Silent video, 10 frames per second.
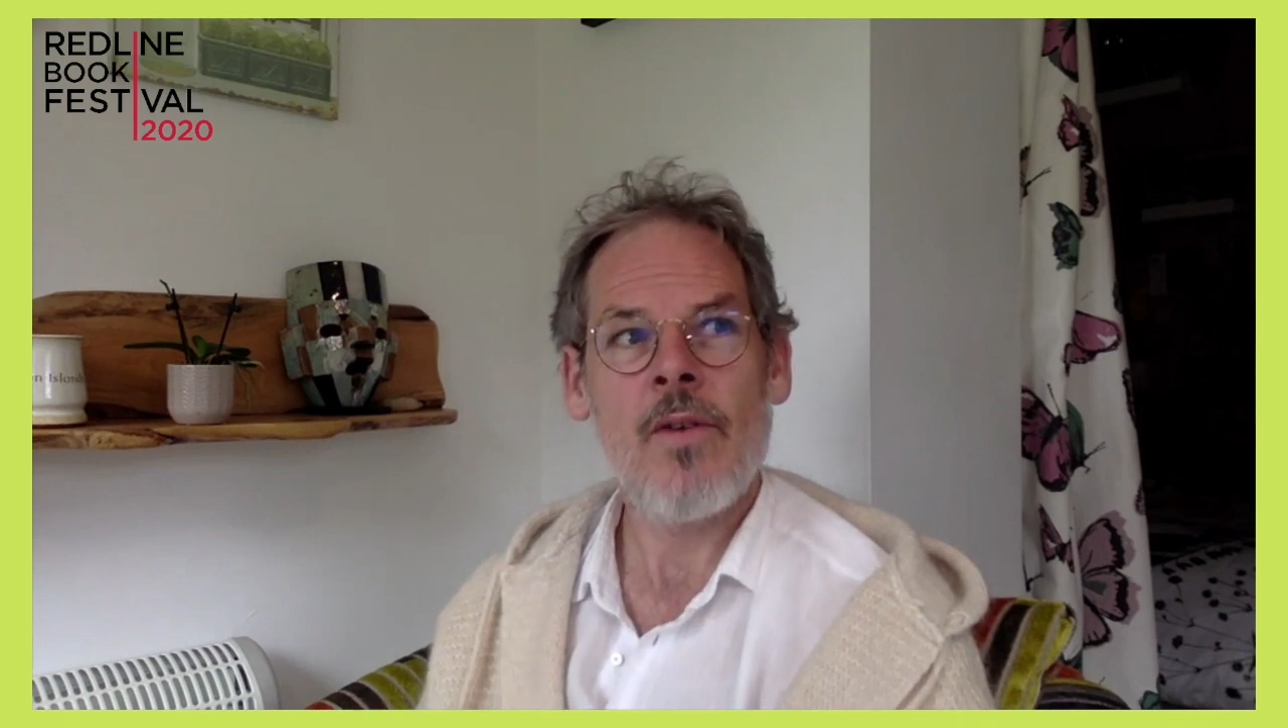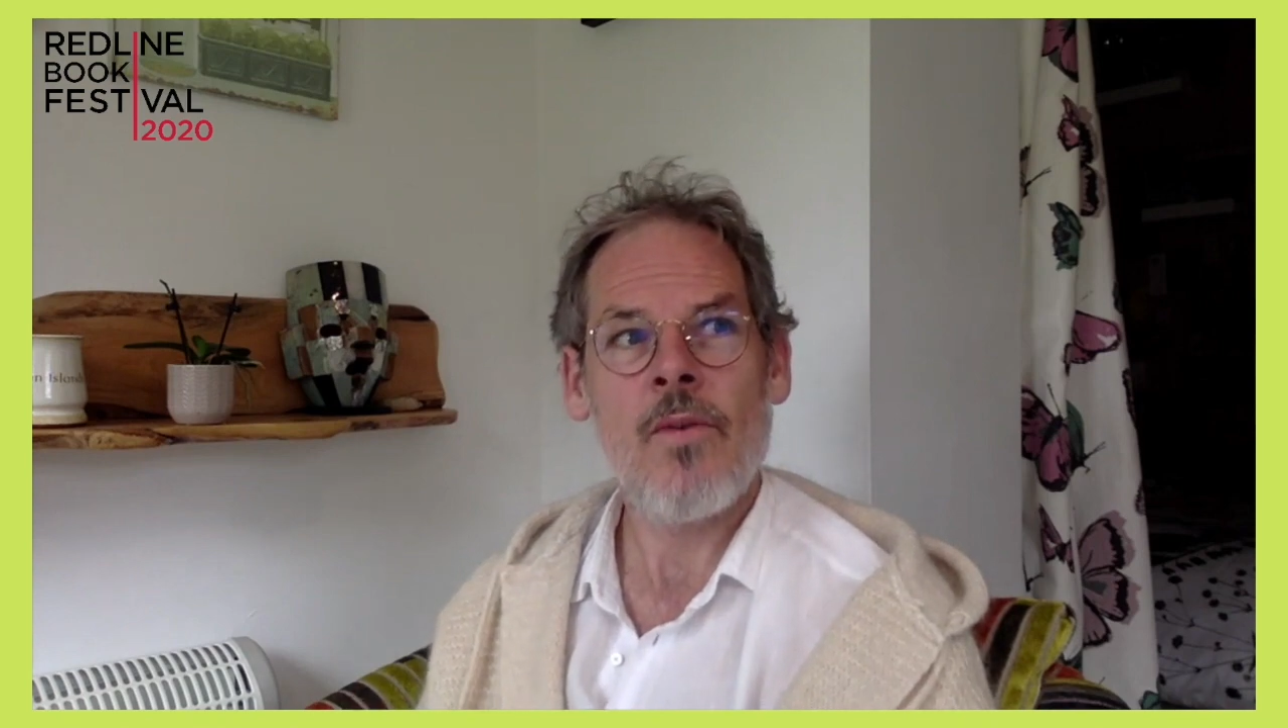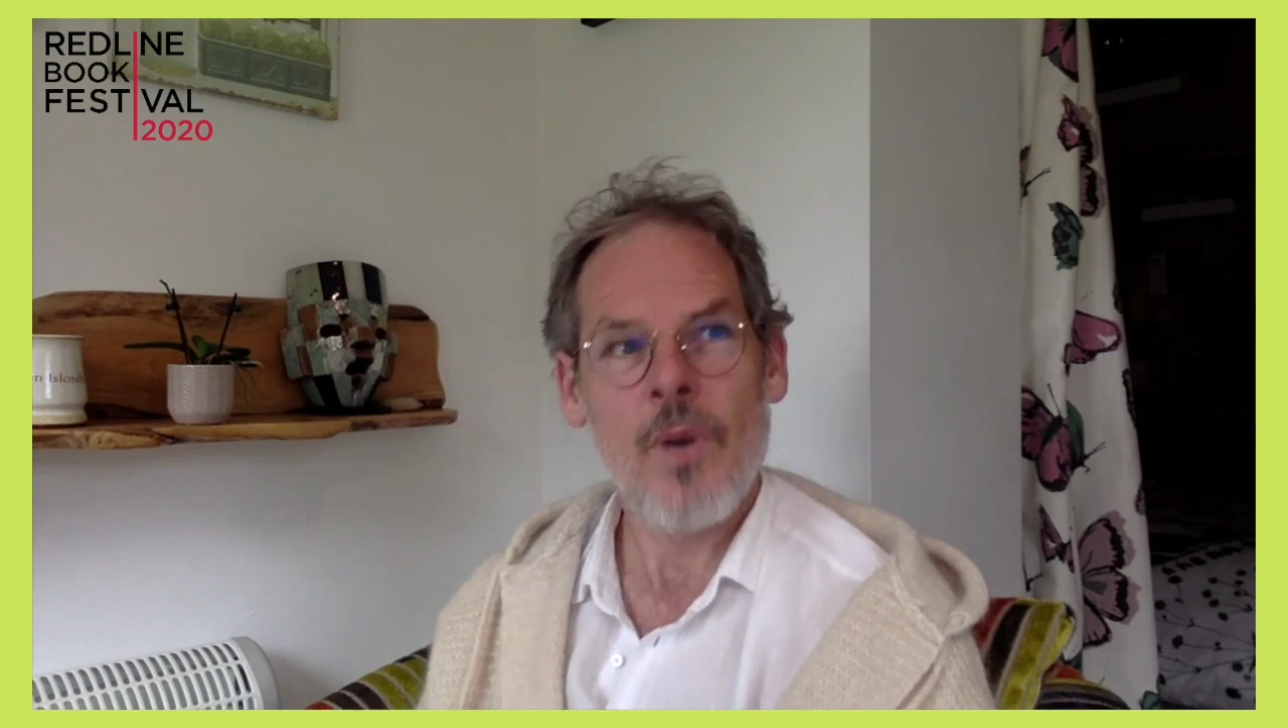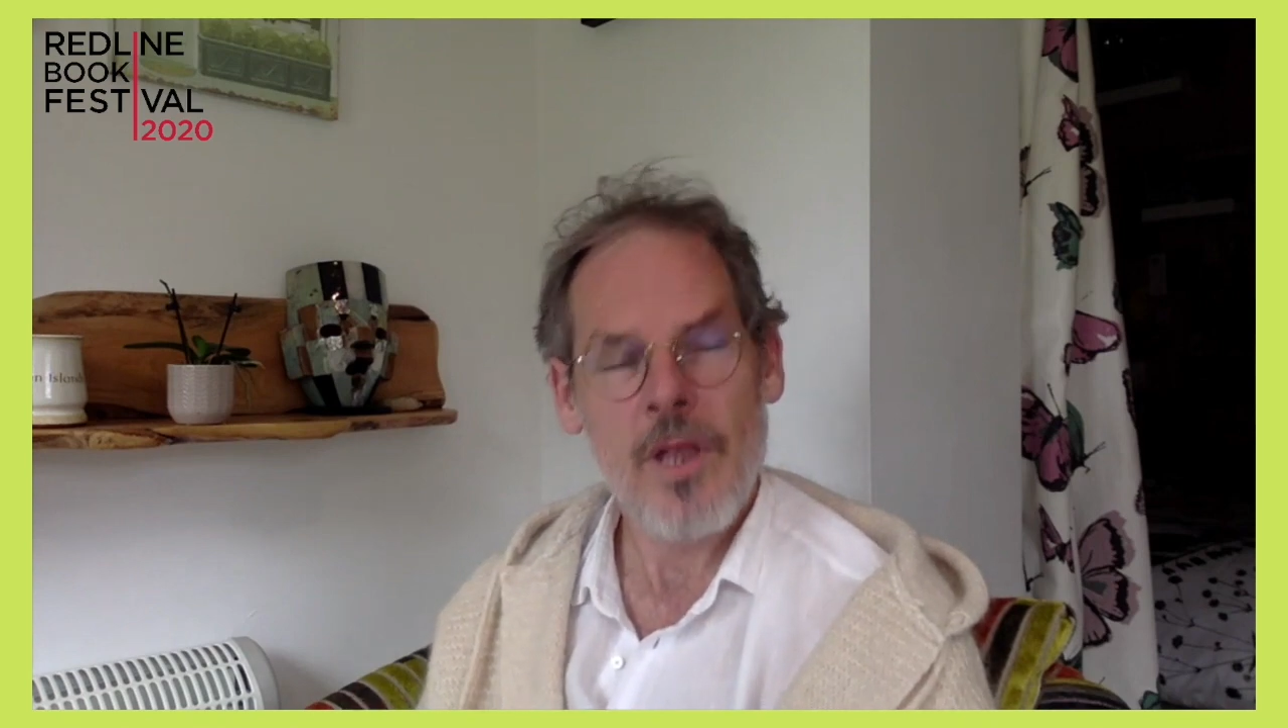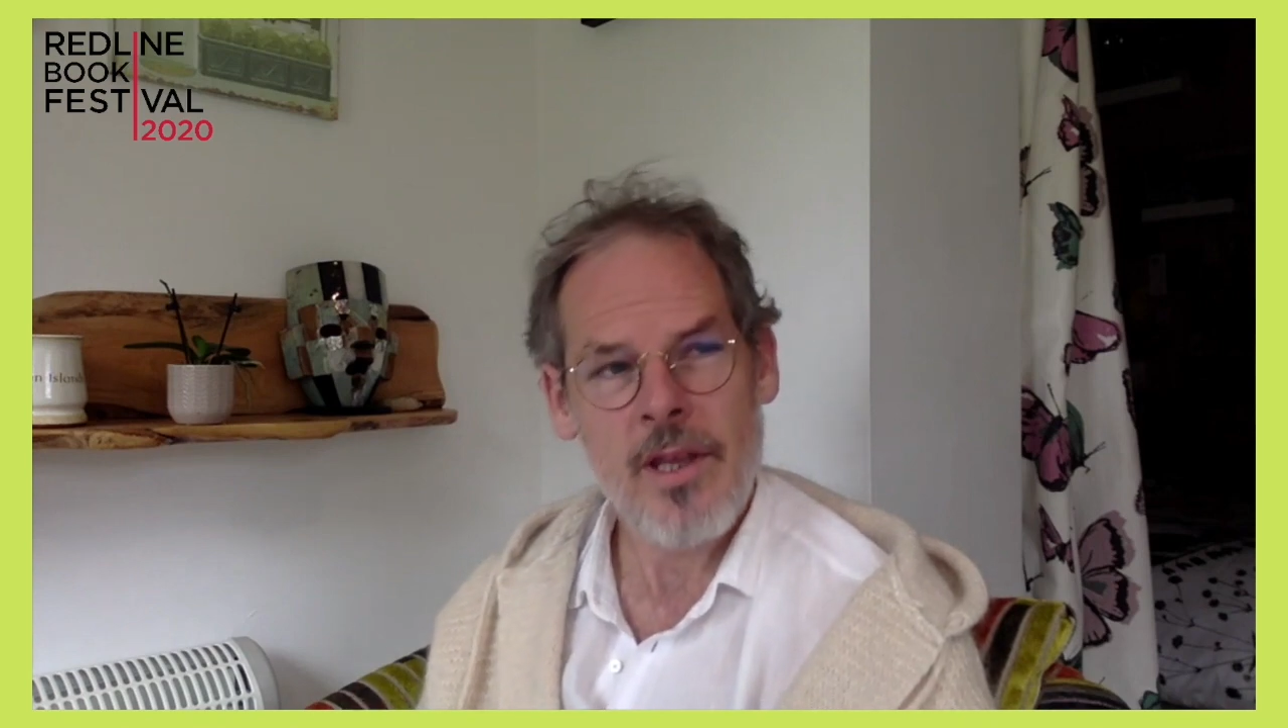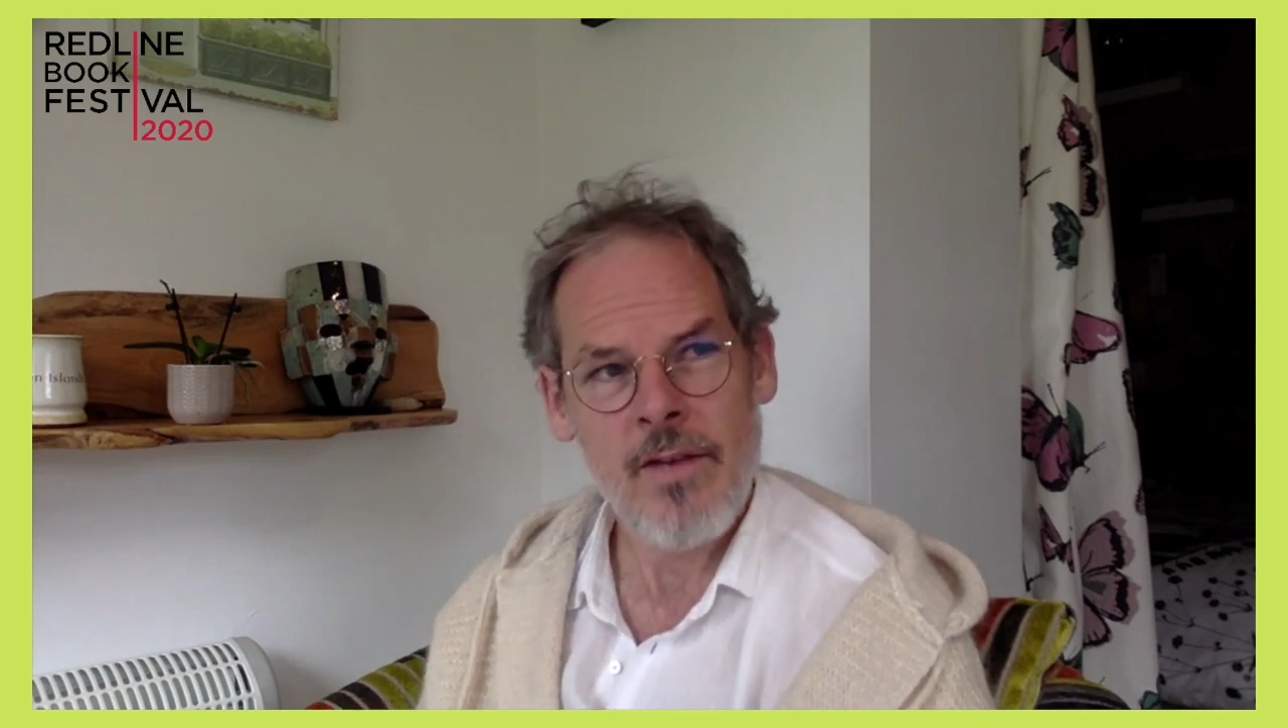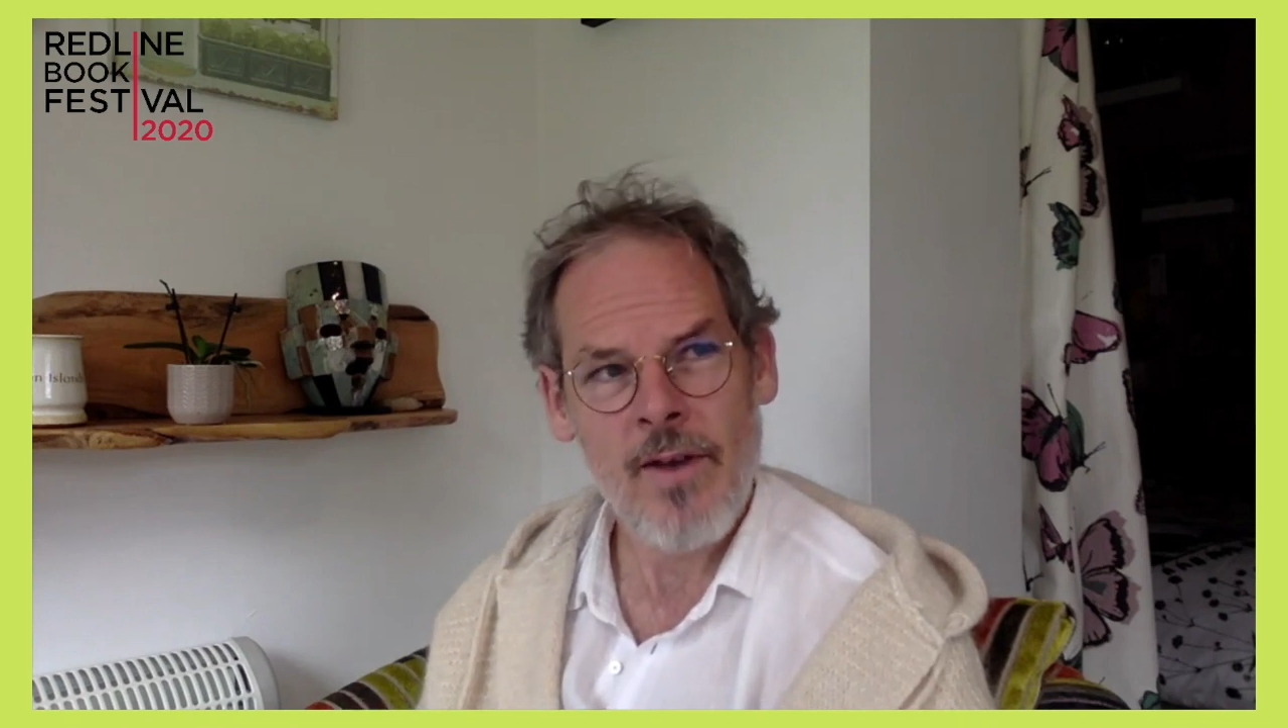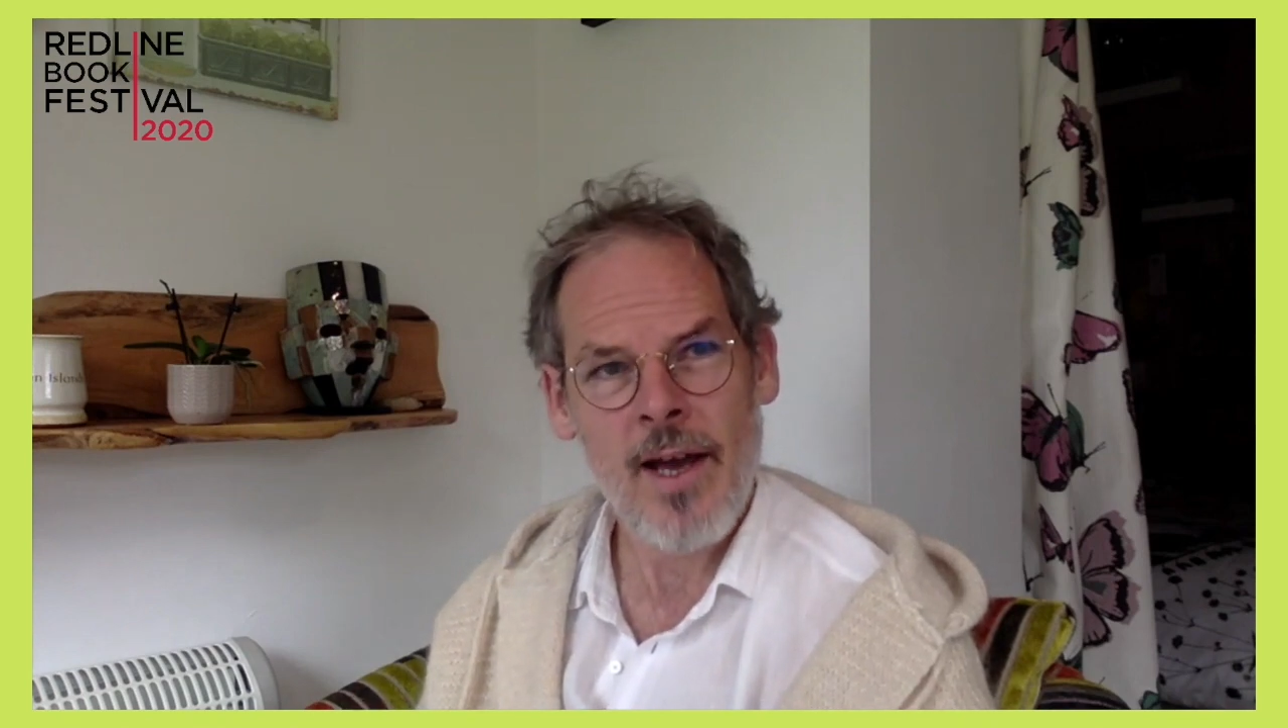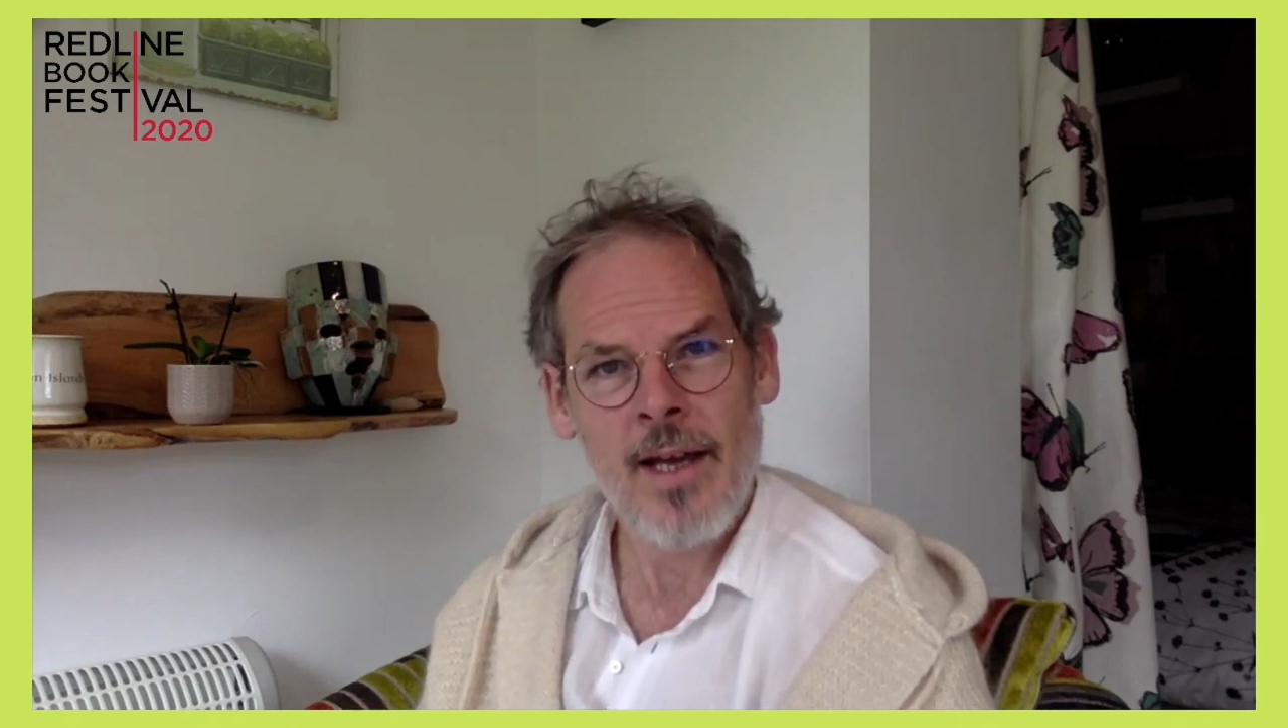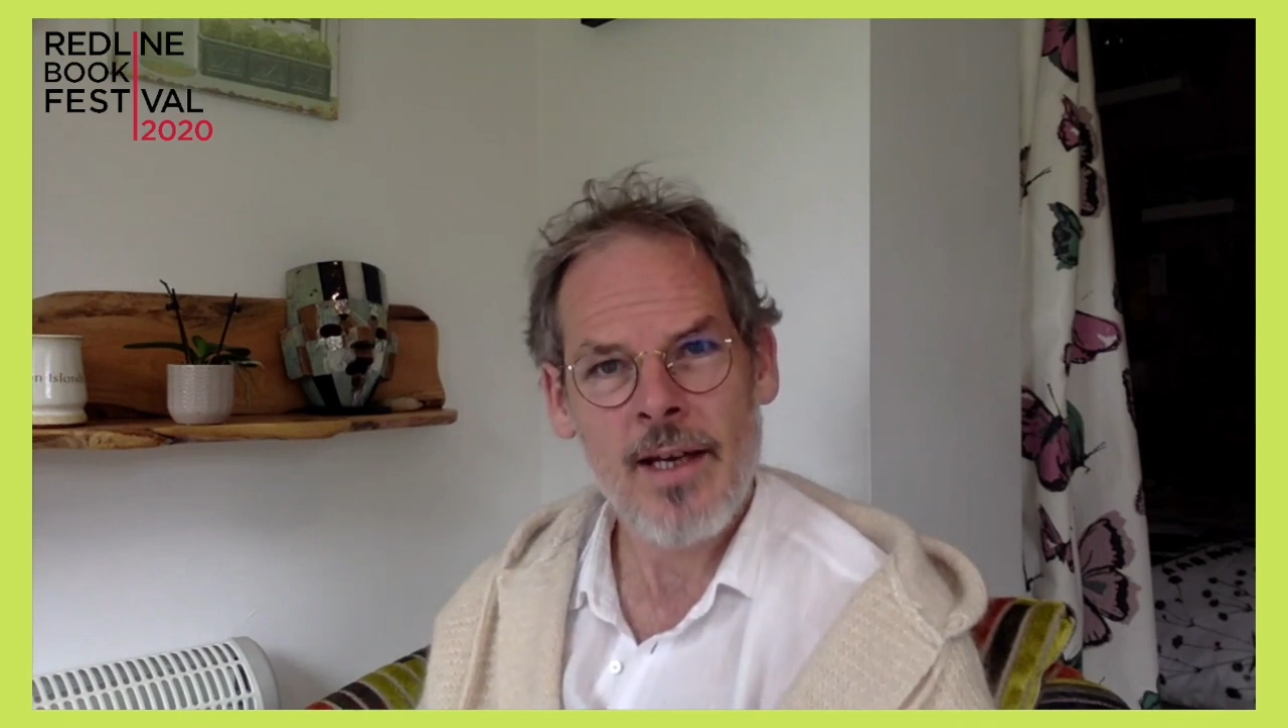with
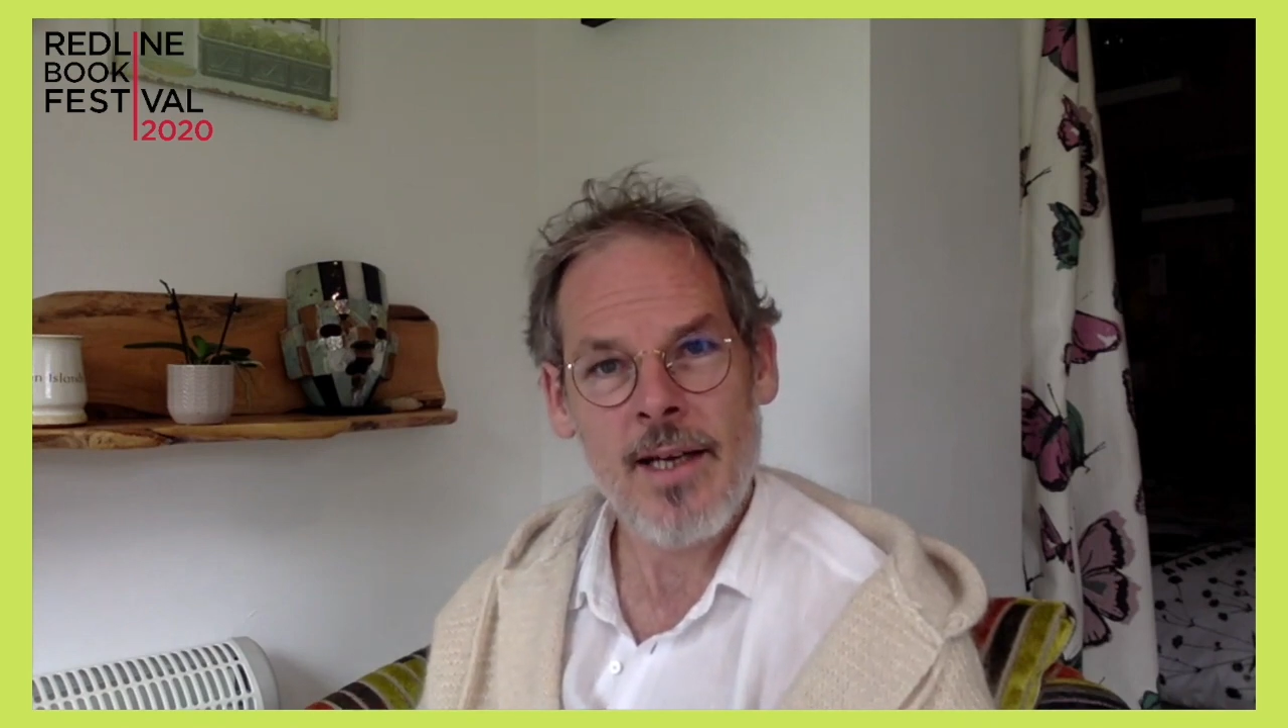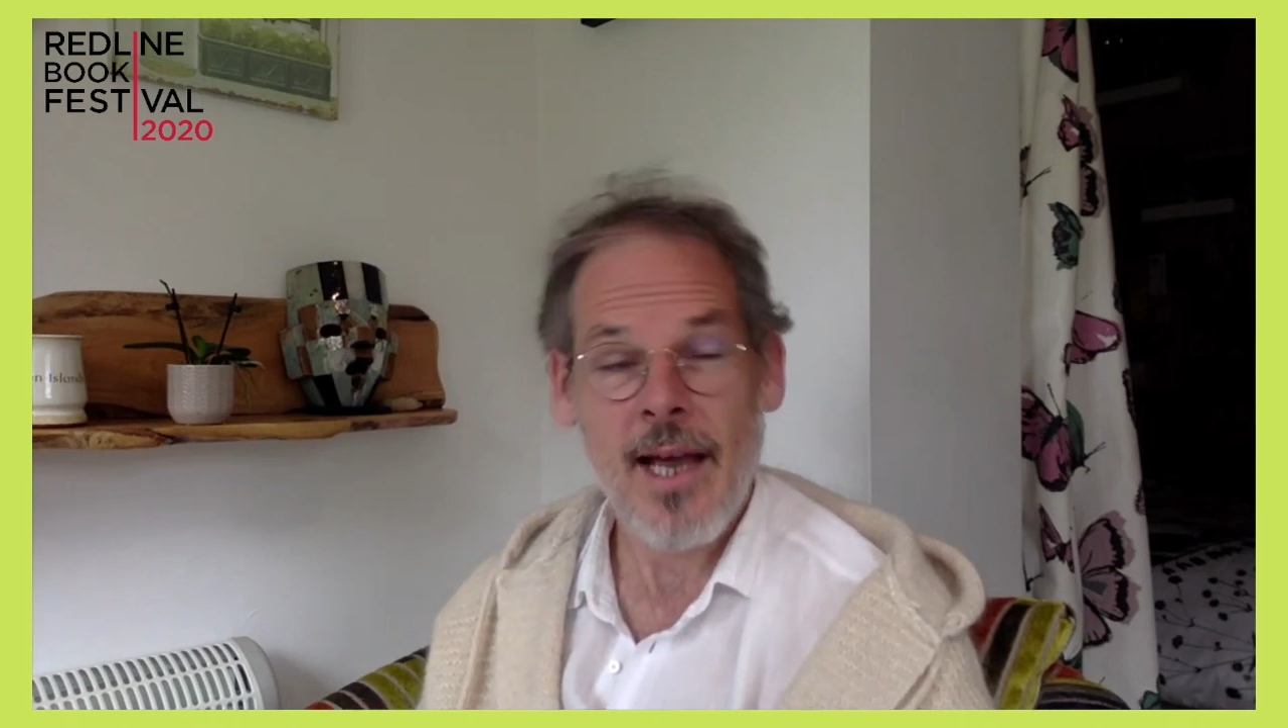Eavan